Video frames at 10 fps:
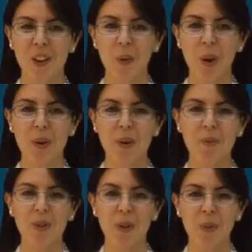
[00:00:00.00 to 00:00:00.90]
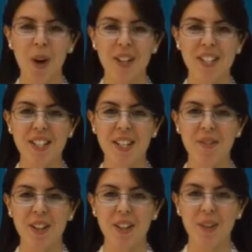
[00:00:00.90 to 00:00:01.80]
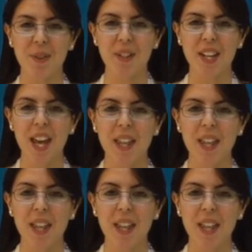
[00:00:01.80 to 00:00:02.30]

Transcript: Welcome to the YGTV News.